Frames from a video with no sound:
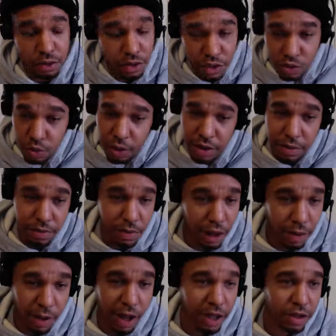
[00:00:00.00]
Just wait.
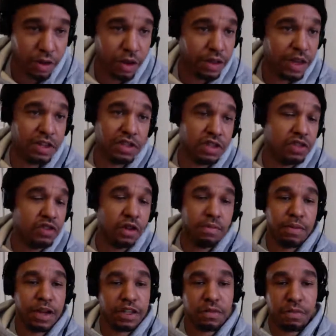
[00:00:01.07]
That's just your
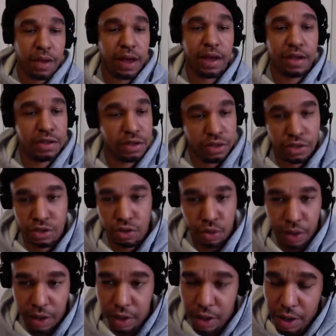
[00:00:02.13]
best bet, is just to
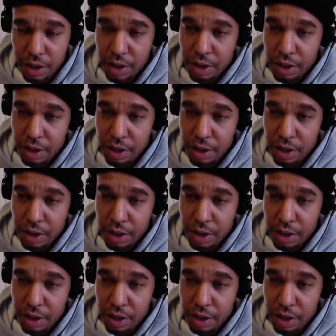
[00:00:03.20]
wait.